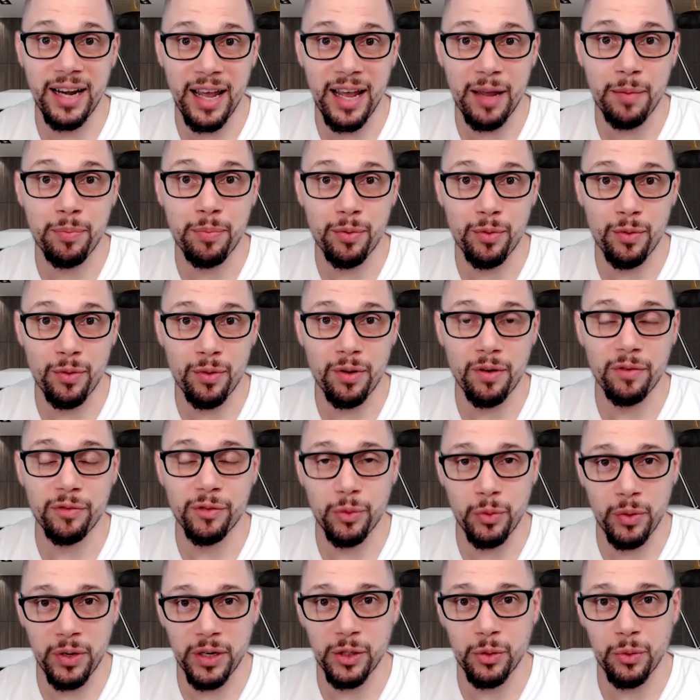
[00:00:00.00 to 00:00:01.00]
April of
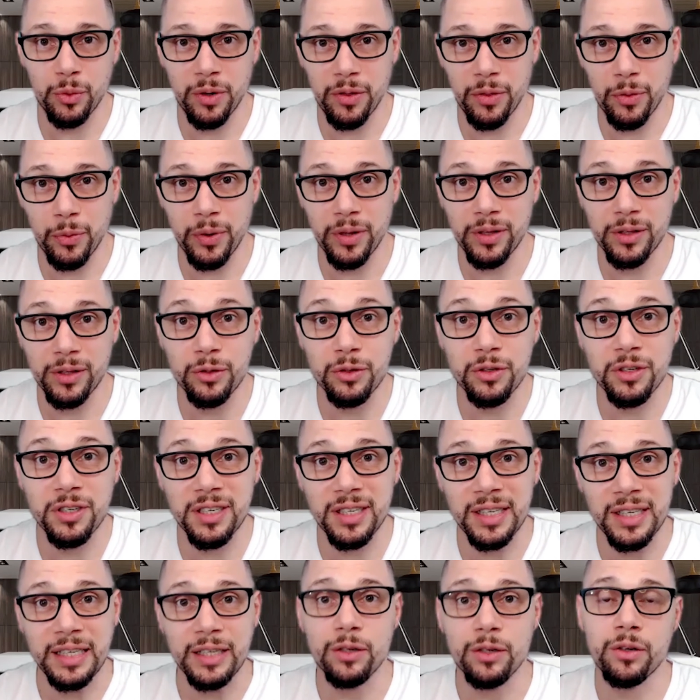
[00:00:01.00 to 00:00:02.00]
2023 to
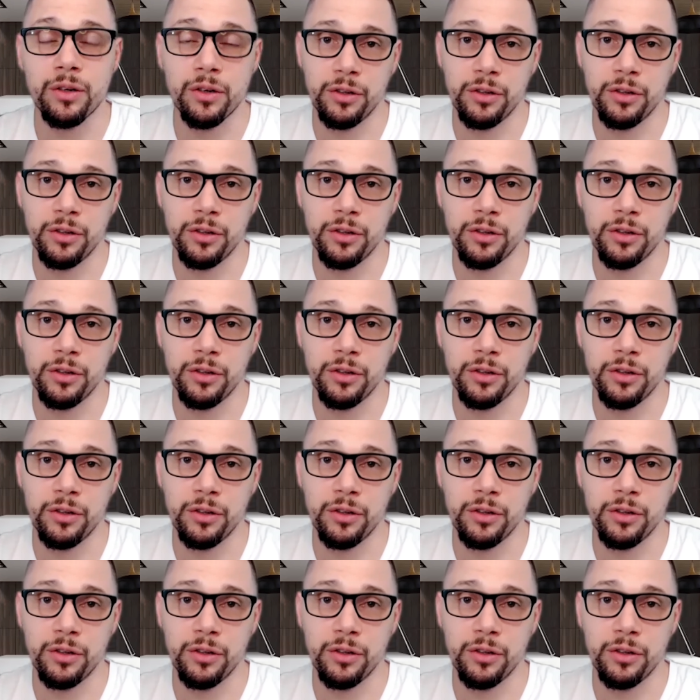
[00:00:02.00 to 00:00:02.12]
still